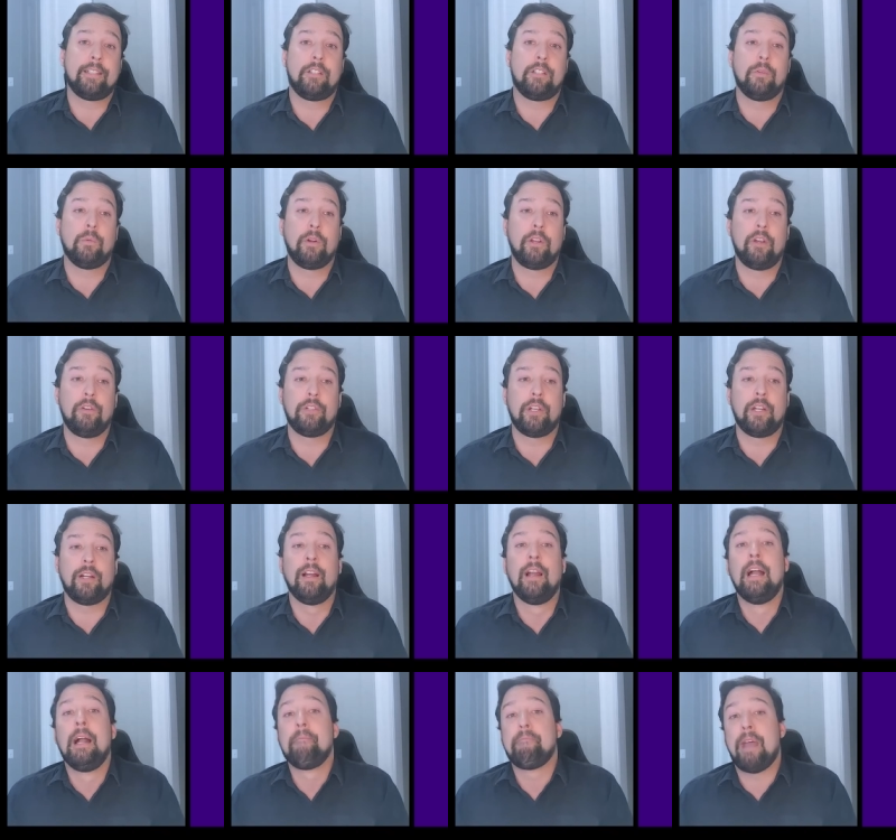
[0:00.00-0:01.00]
that we're using,
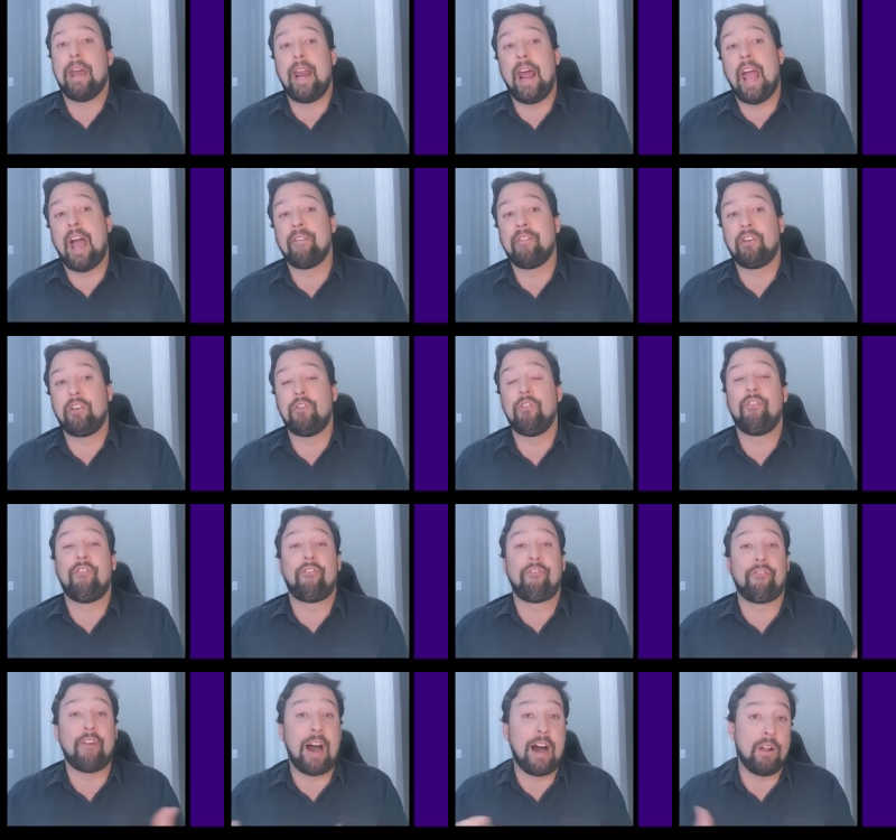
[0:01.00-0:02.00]
and having you
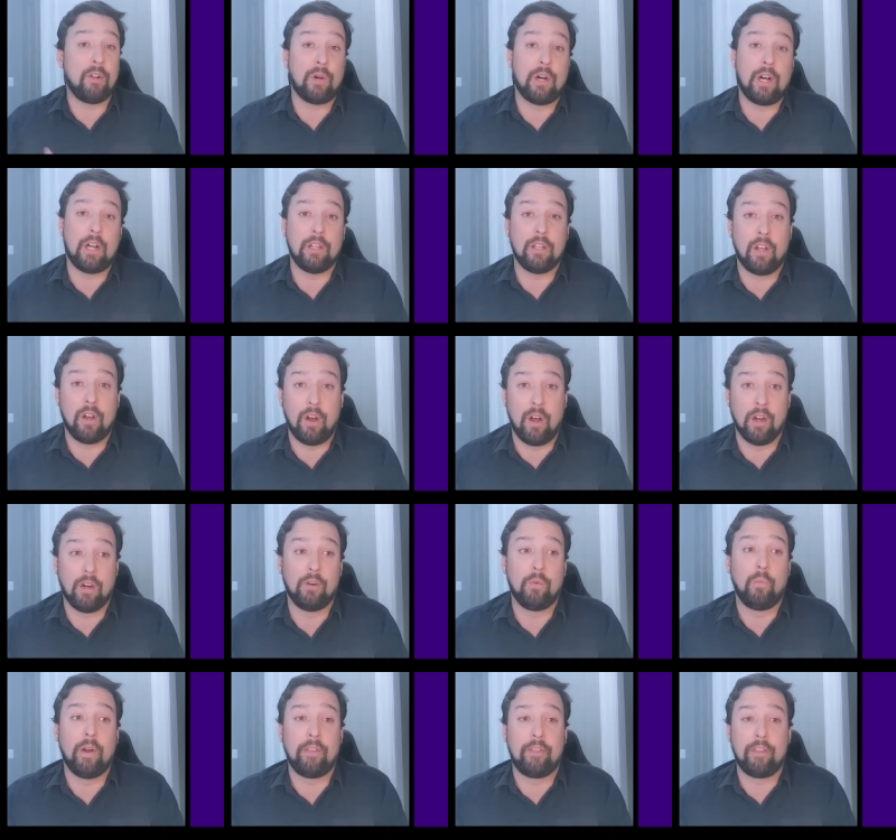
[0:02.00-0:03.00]
follow along
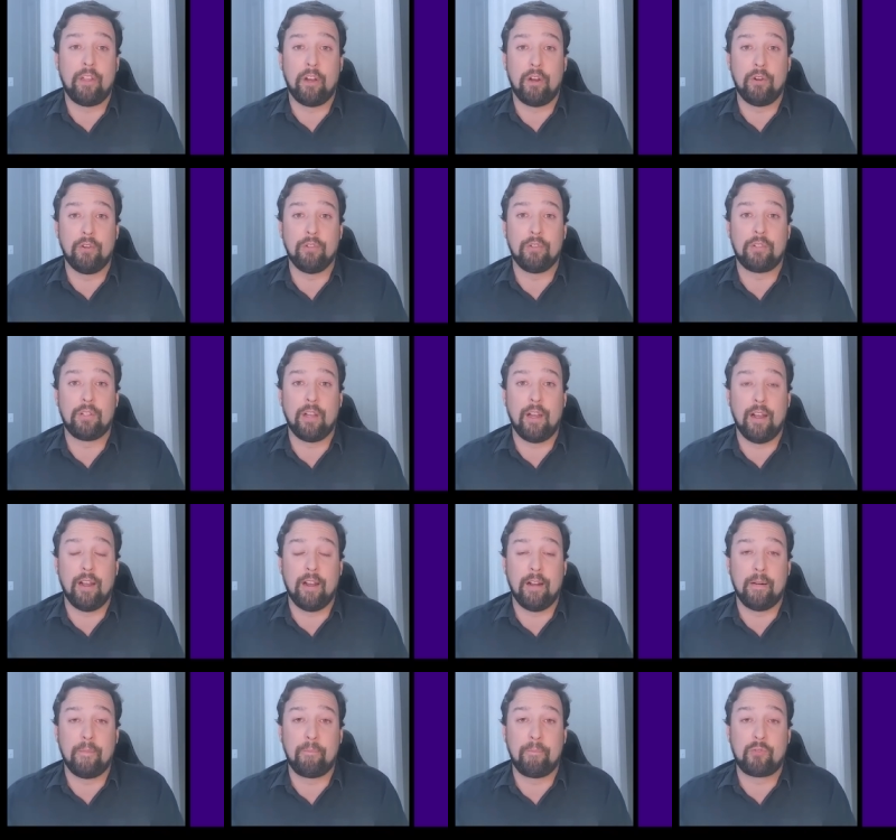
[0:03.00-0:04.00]
with those
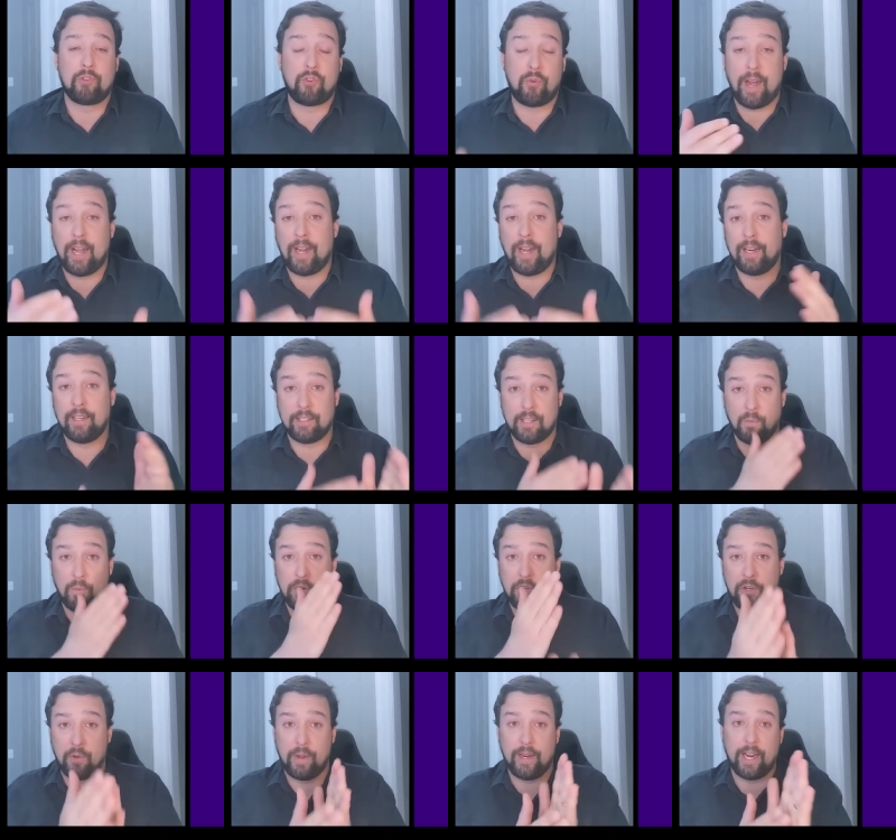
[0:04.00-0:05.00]
trainings that we're
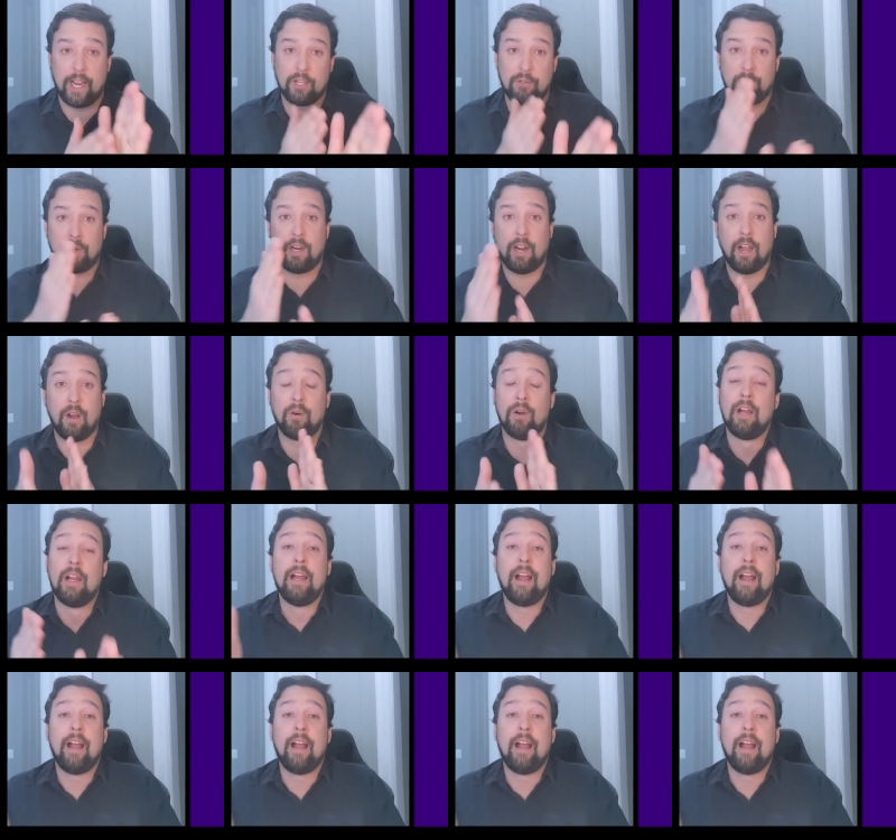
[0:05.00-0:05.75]
doing as we go.